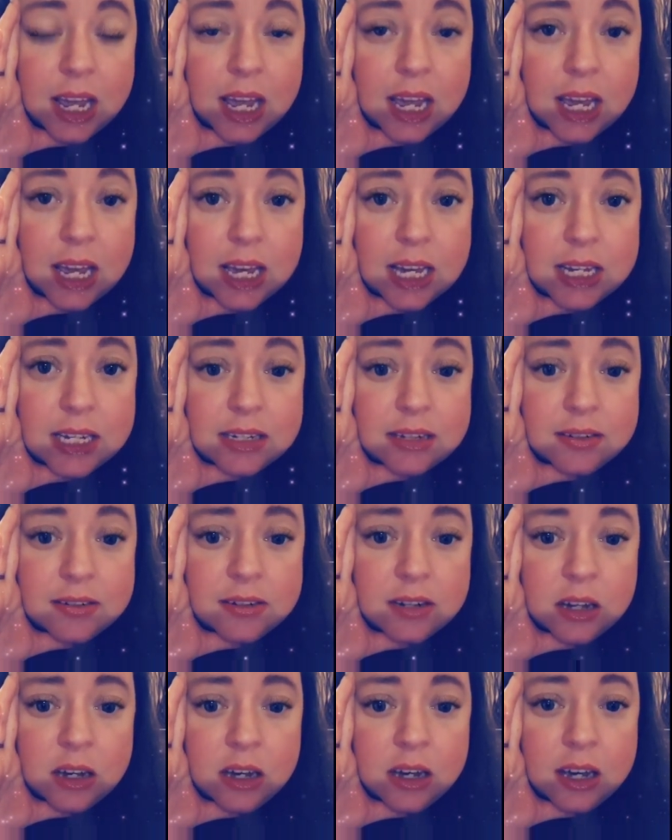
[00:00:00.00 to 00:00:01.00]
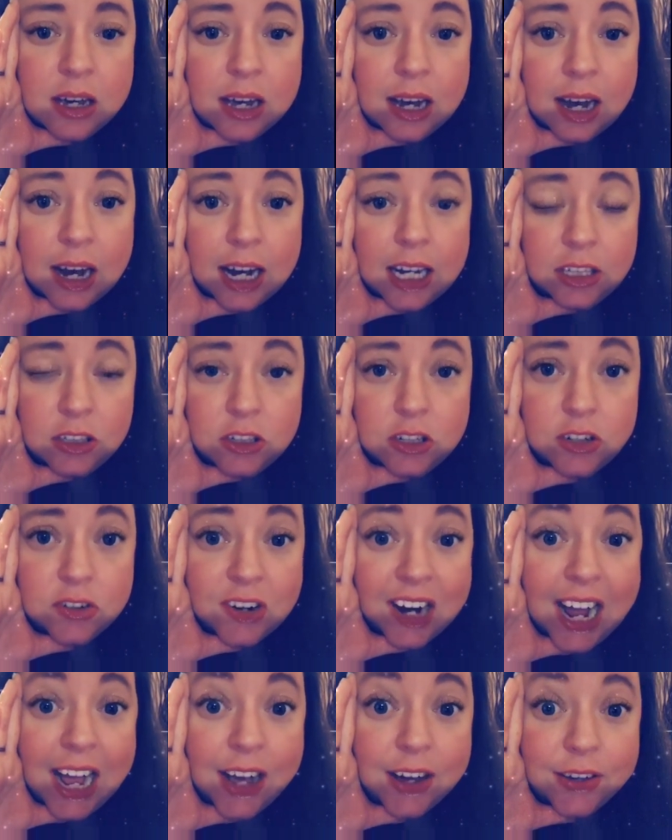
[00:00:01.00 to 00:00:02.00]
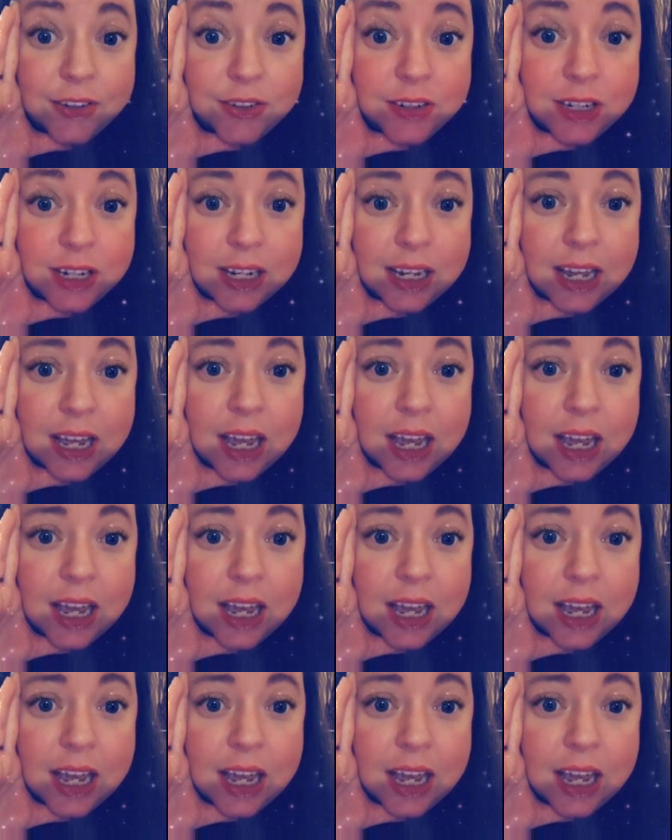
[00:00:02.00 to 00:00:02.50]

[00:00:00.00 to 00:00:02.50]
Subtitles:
And I looked around